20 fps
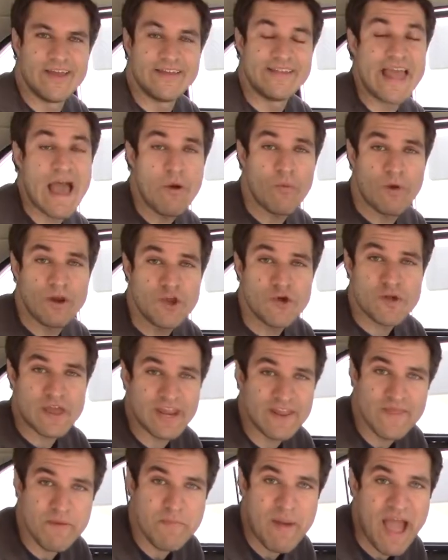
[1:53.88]
Now, when you get
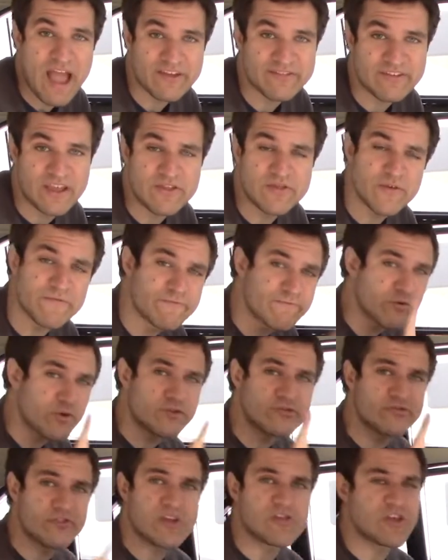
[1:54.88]
in the back seat, the
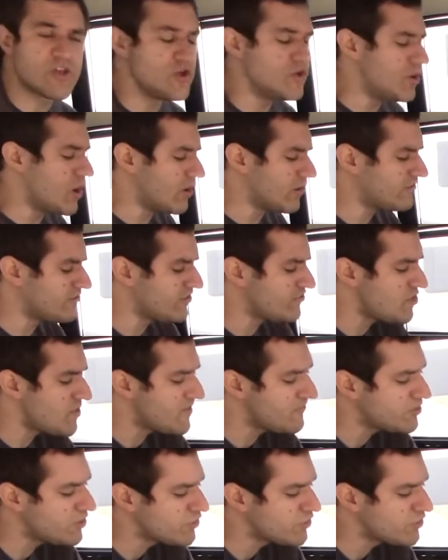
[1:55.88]
first thing that you notice is you have a